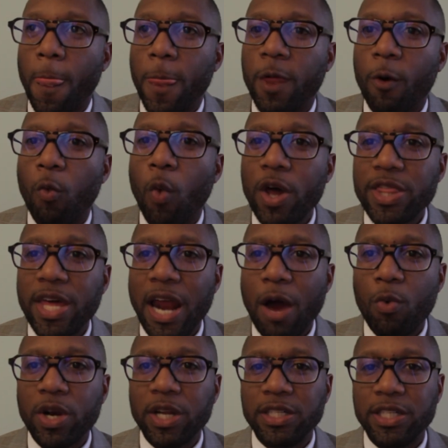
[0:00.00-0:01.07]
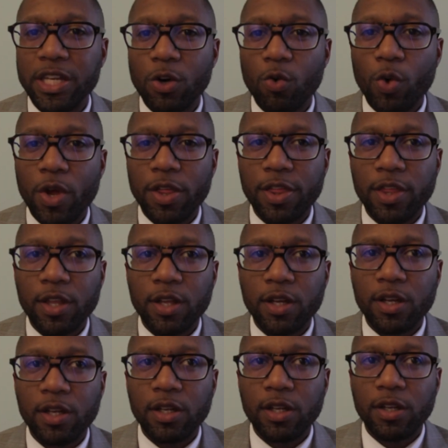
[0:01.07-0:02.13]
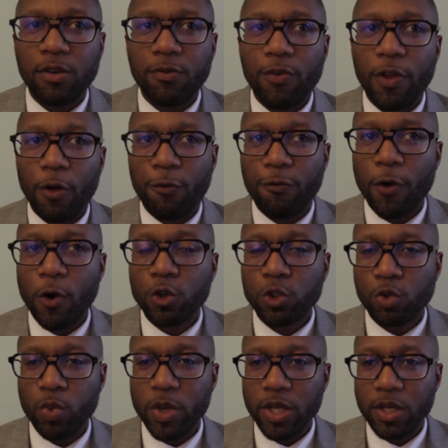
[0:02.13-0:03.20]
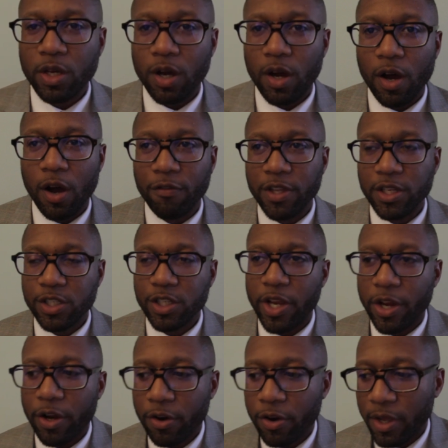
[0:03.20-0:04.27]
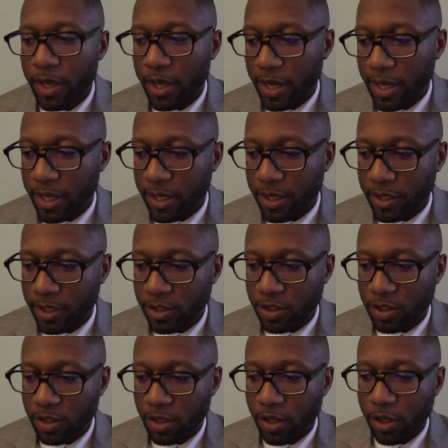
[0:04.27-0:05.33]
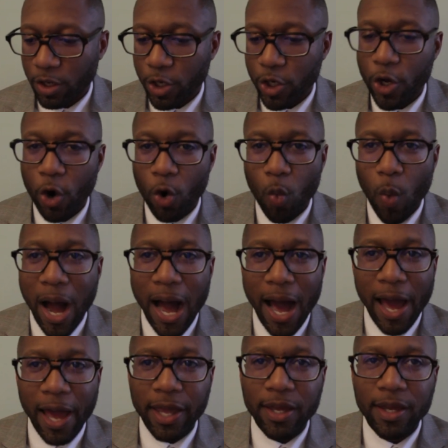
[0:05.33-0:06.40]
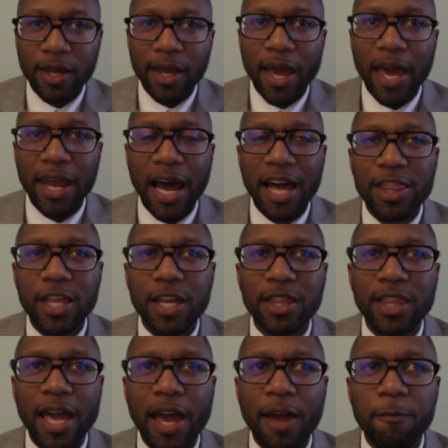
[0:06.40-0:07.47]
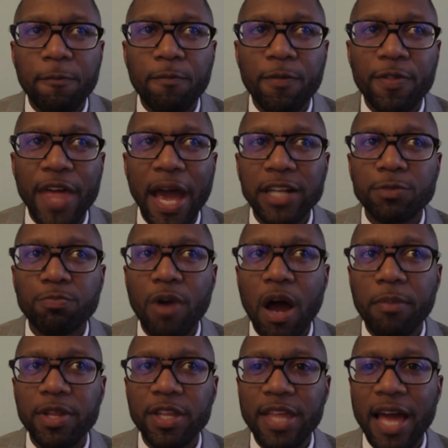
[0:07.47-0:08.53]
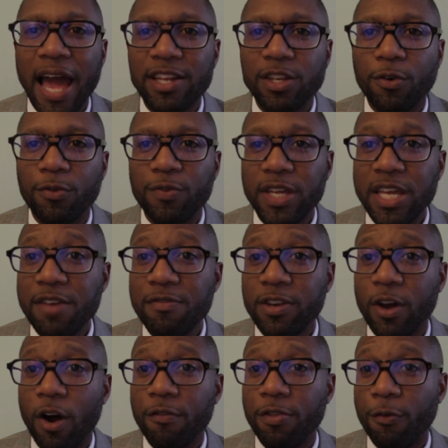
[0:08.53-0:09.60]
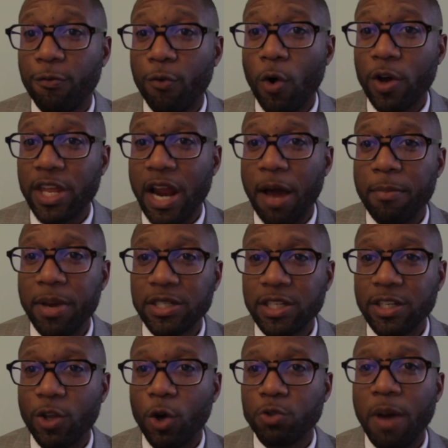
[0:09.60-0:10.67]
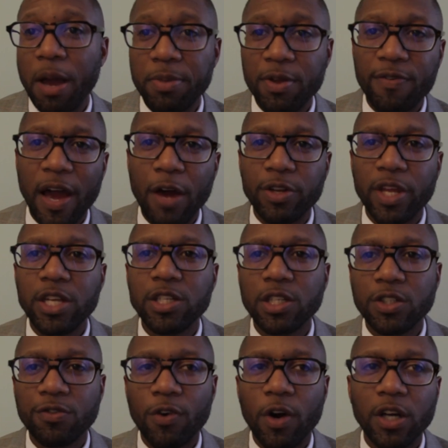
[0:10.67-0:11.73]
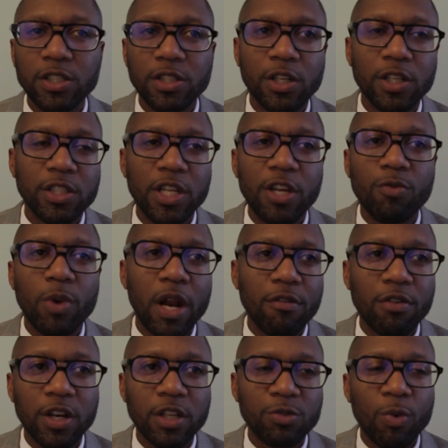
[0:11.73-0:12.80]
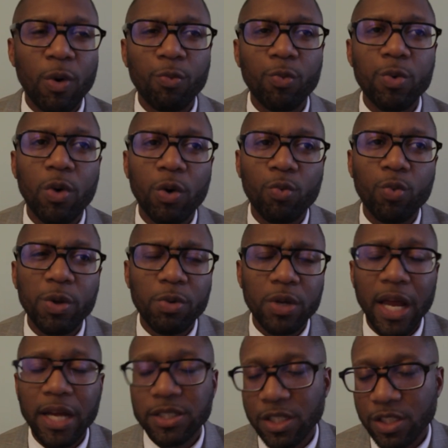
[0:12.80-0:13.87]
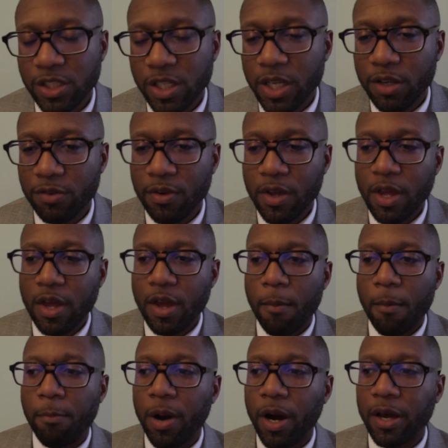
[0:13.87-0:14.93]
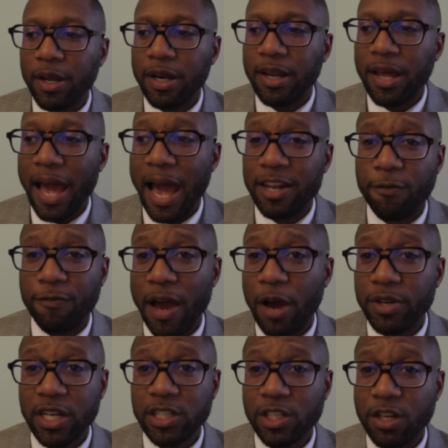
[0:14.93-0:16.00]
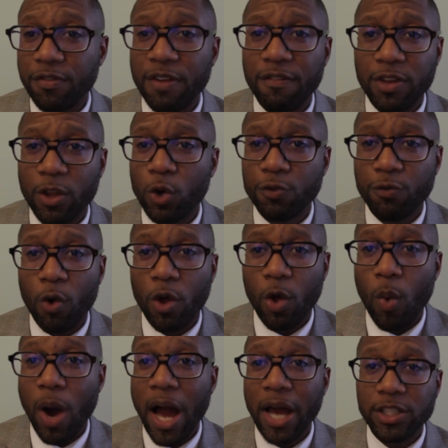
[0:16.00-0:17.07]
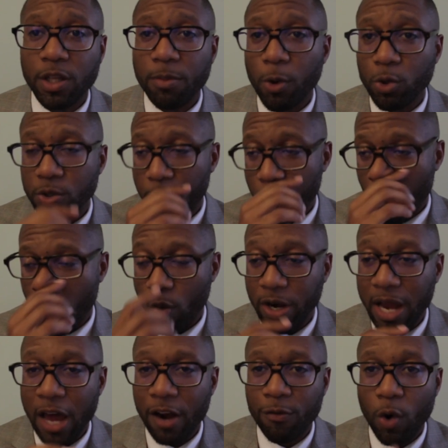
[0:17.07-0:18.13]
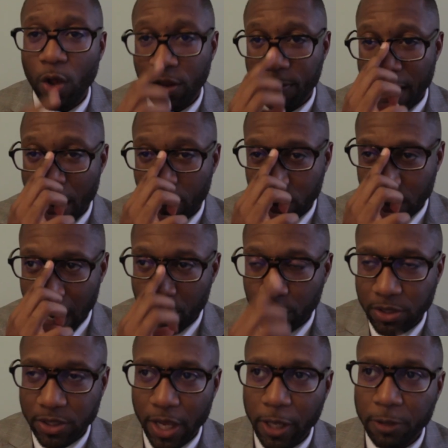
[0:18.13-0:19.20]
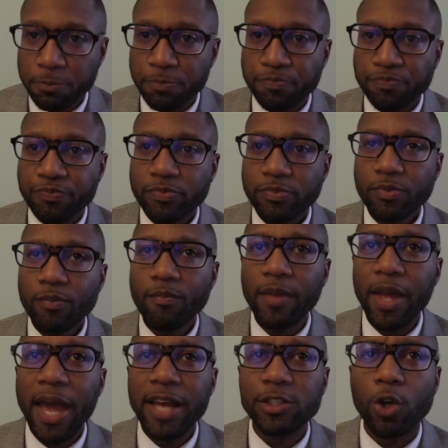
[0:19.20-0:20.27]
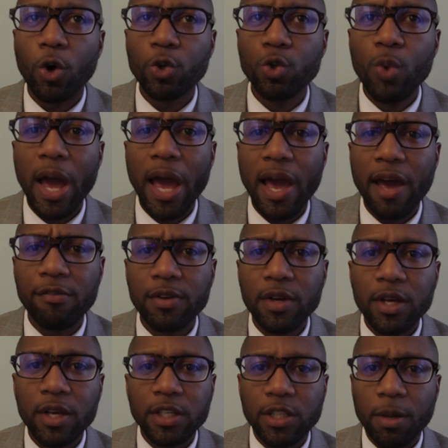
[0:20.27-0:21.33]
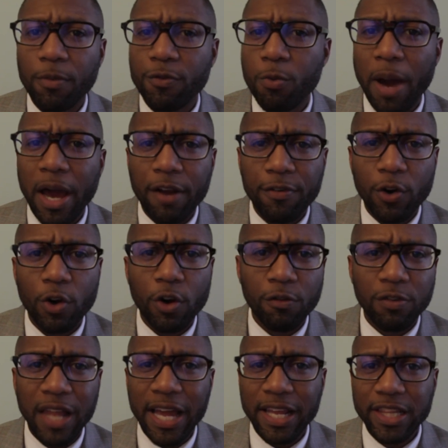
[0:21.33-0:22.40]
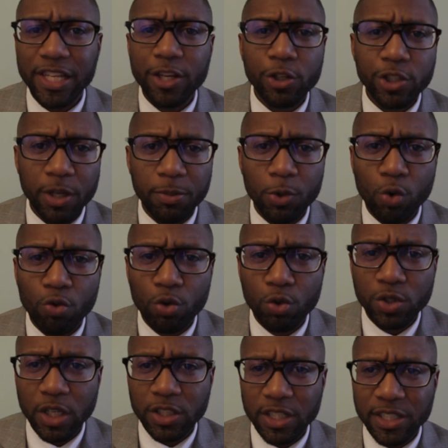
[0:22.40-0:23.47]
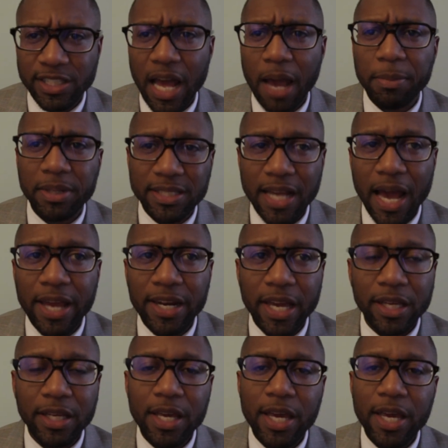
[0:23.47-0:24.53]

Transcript: the one that I want to deal with for the first week of this year is your why. And I think that that's probably at the even of the four that I mentioned, those might be foundations for us to achieve whatever it is what we we would like to achieve. But at the foundation of even those four, the why is the most important one out of all of them. I would I would say. And so you have some of you might have heard of like leadership gurus such as Simon Sinek.